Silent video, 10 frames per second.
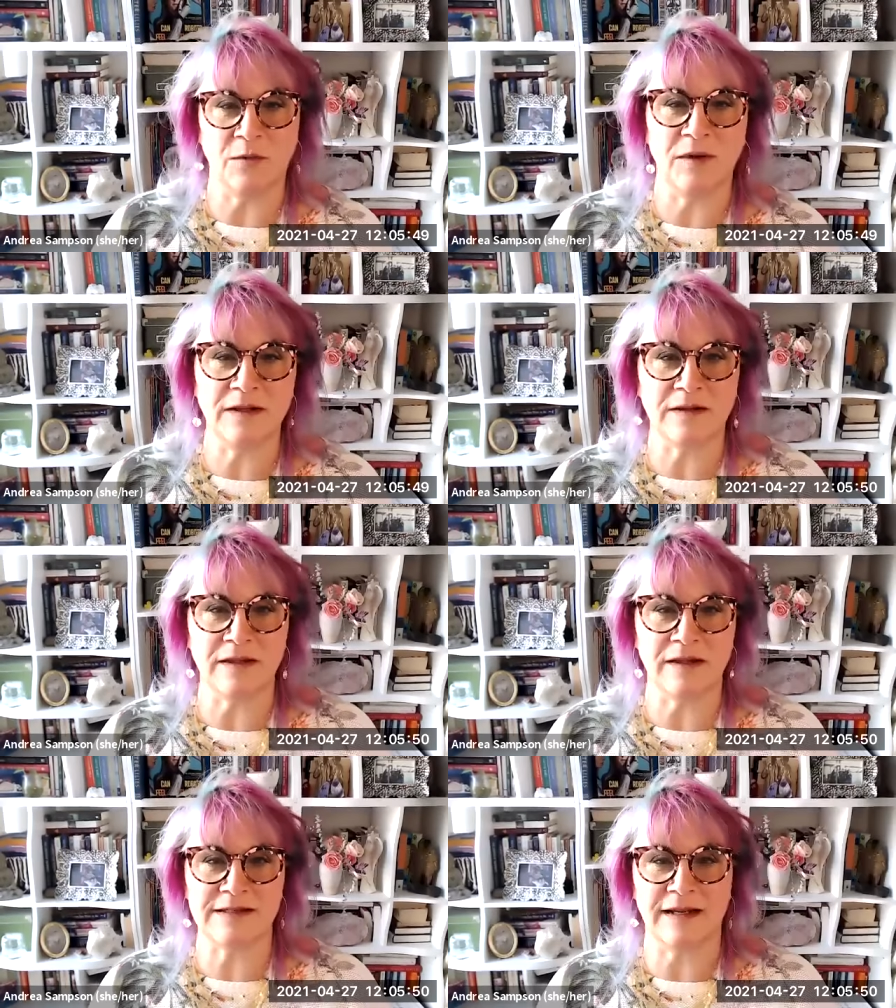One of the
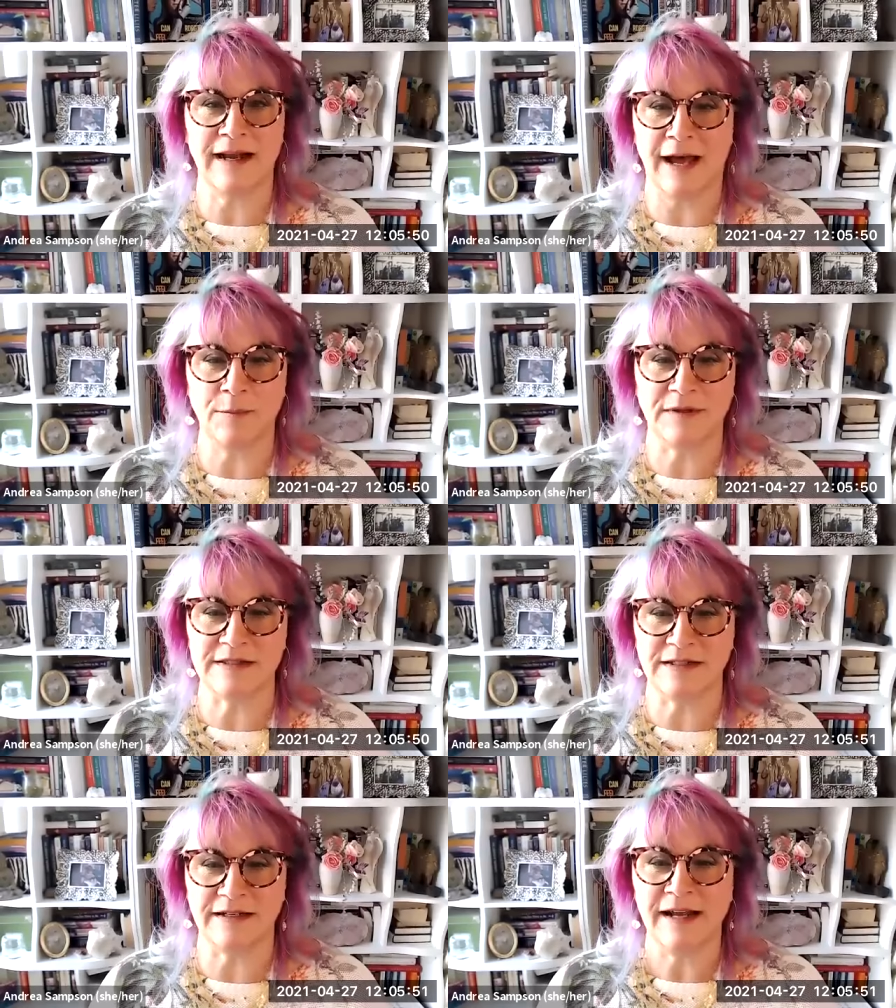things that
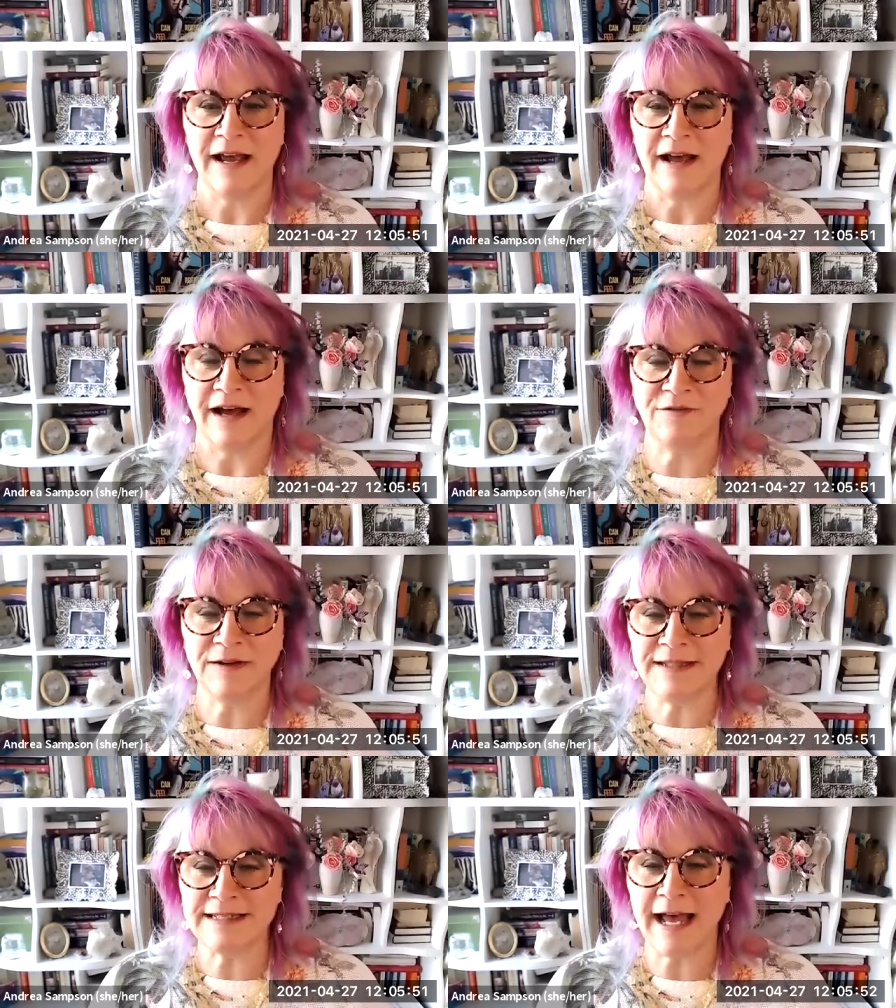happens, and I
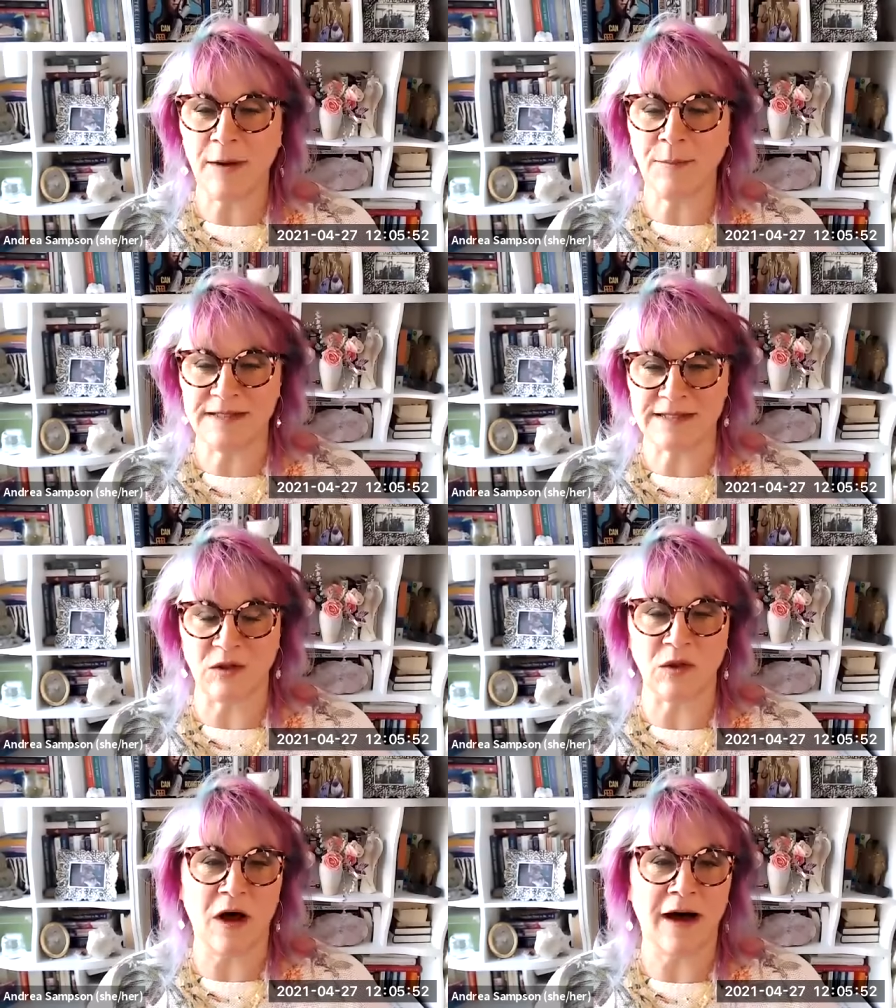find this happens a
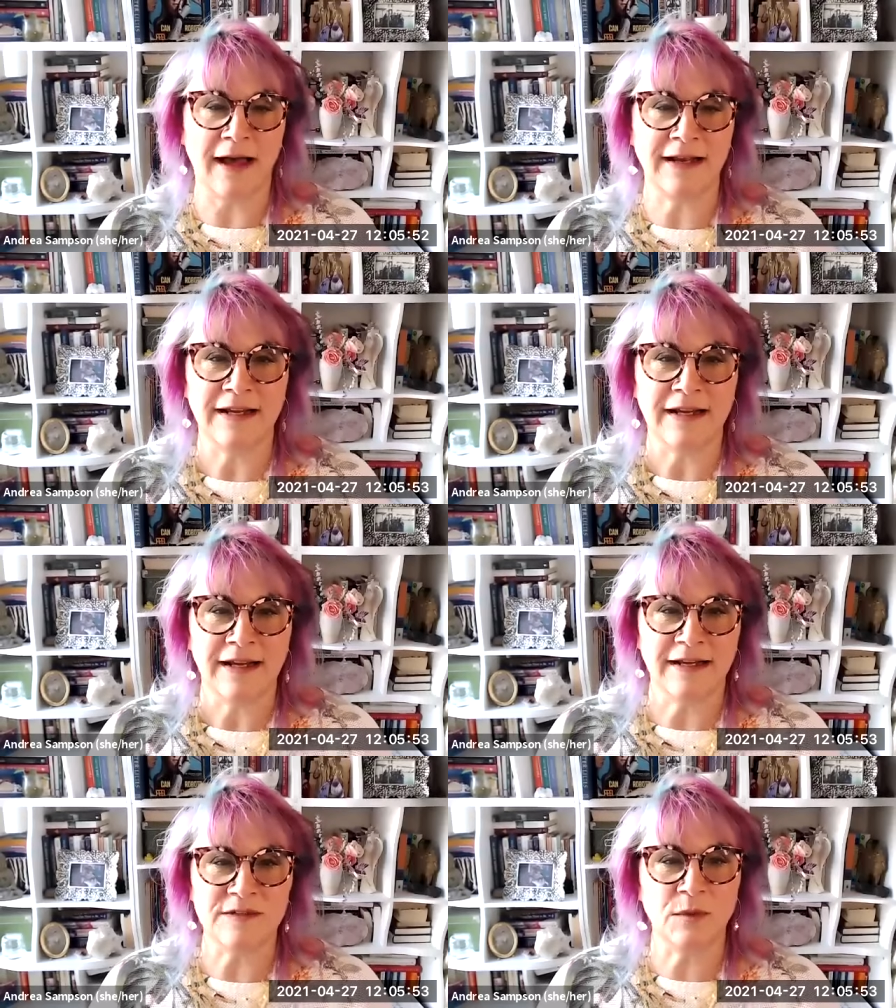lot,
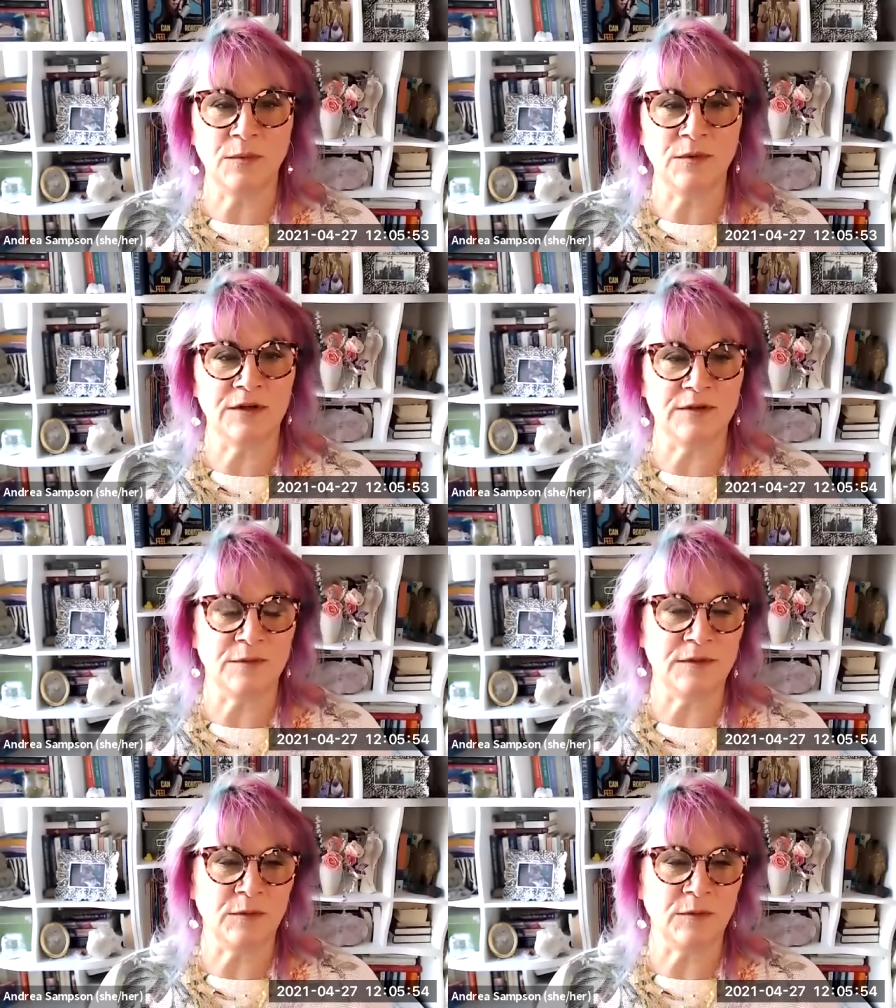is when we're
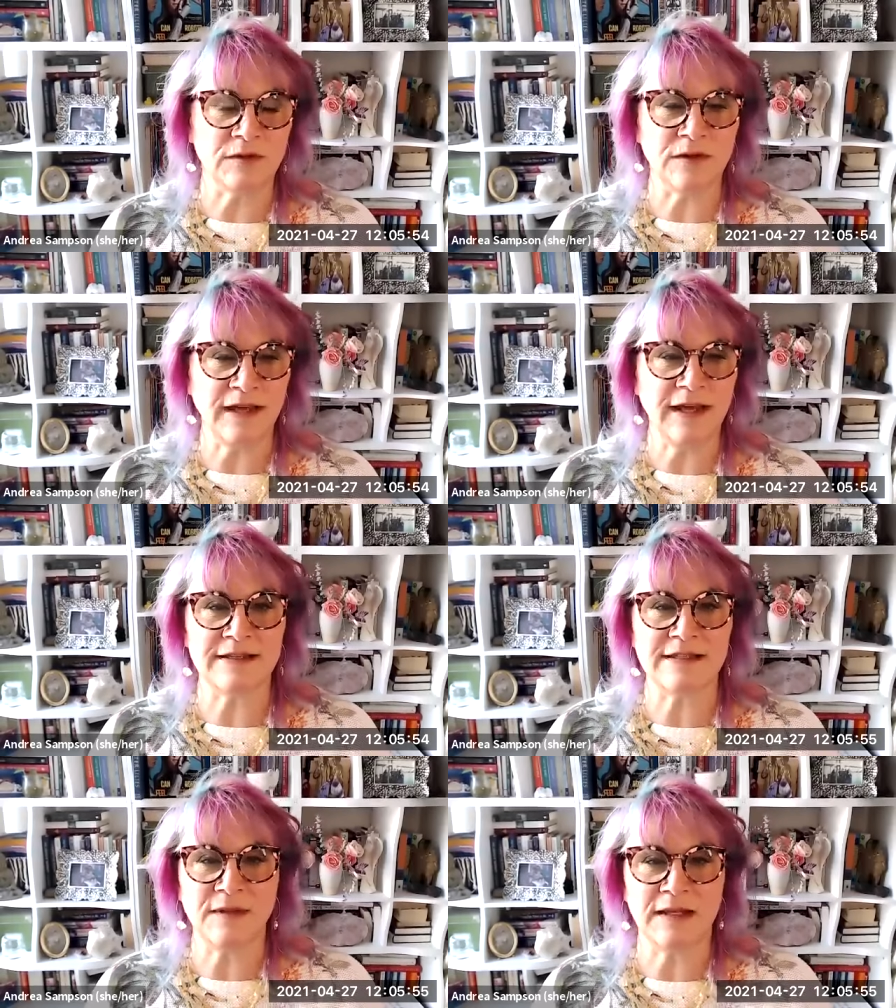we're looking
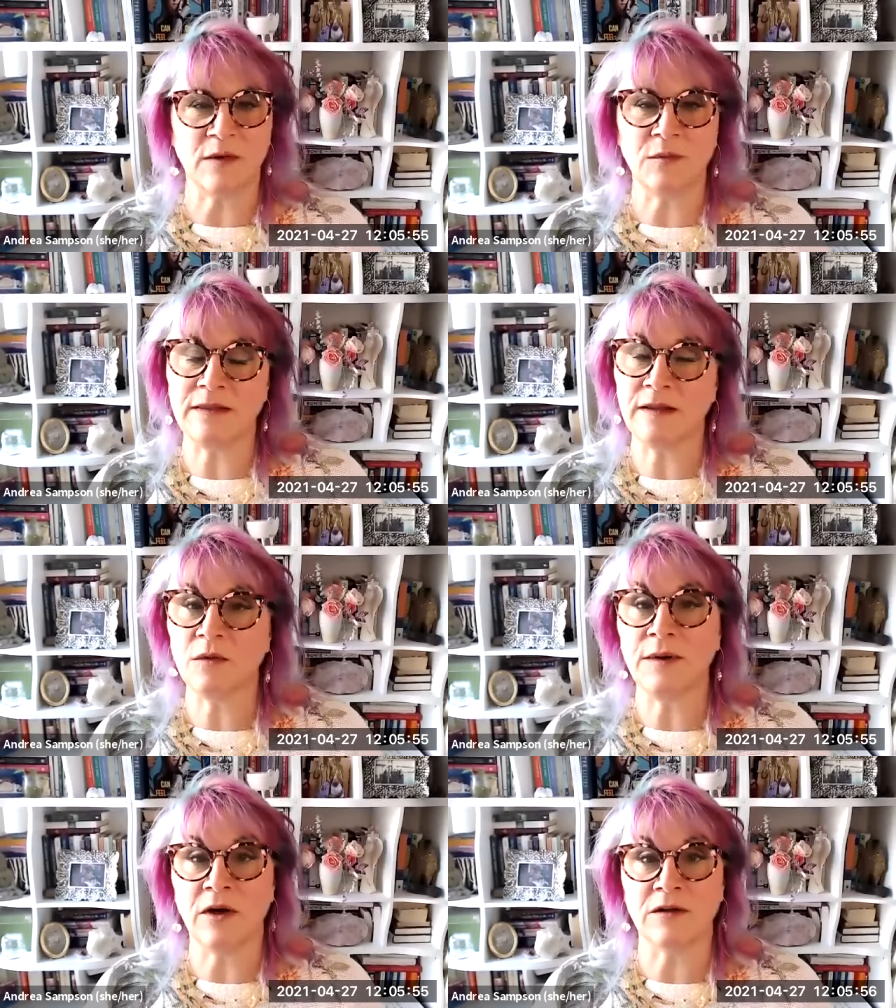at something that we
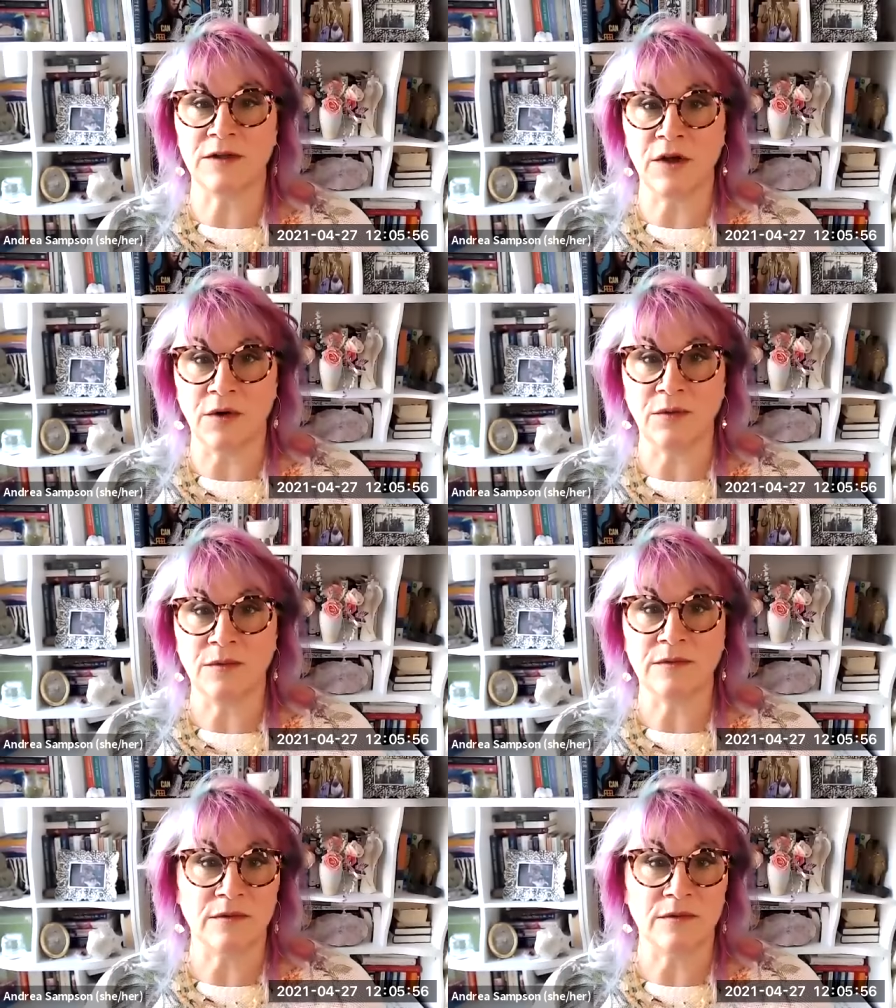think we all know,